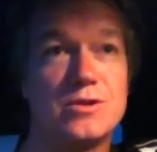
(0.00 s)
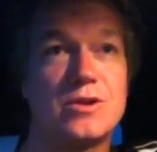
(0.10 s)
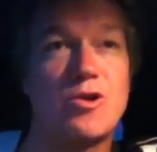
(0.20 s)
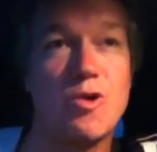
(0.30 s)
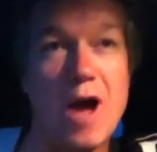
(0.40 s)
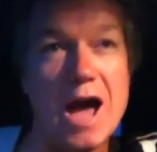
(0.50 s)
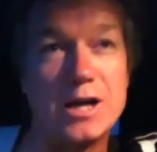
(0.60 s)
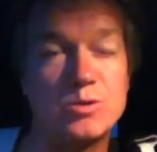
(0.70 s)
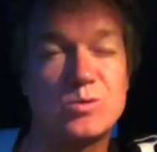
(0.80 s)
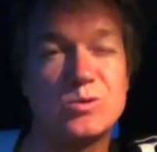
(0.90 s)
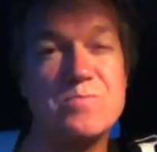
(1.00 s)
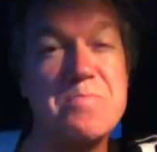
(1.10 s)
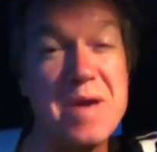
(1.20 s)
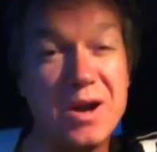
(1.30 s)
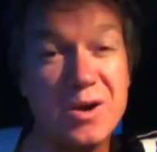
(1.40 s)
crash, which was
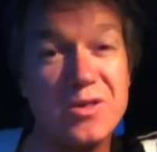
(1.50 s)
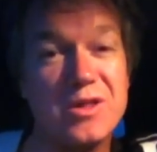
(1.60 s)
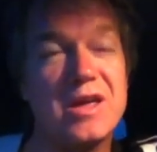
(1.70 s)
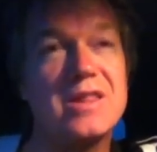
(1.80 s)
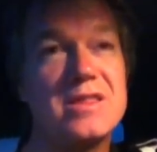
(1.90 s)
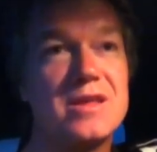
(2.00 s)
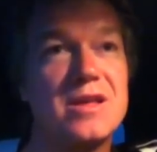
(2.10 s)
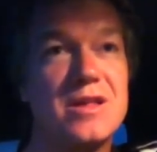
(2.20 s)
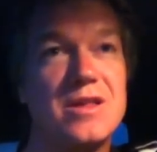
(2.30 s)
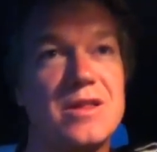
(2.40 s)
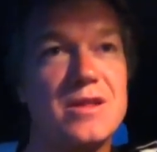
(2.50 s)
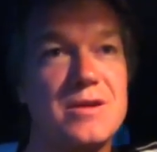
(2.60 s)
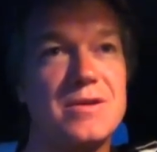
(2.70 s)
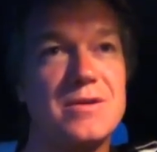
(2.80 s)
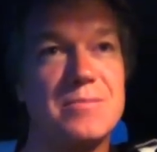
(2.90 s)
bigger than
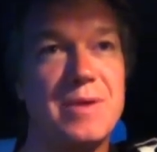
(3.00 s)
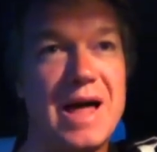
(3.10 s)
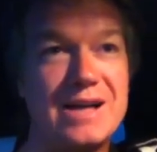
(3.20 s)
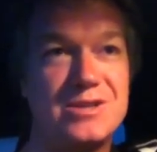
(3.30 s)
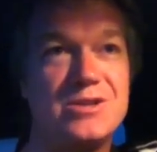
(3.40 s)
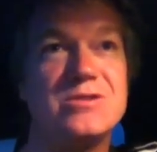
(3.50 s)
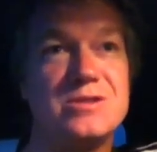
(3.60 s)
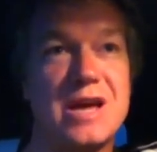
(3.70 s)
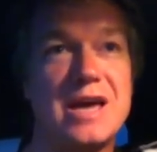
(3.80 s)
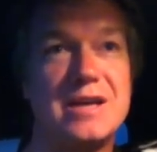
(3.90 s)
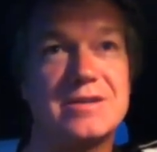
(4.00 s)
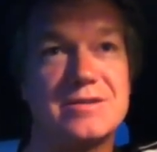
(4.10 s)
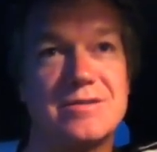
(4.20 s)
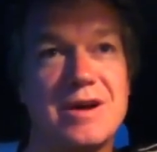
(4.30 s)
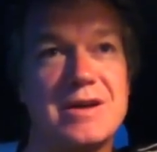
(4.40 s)
Black Tuesday,
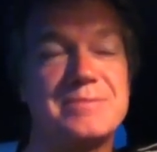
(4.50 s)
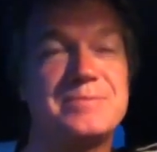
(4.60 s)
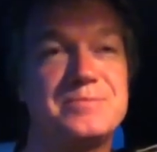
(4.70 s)
right?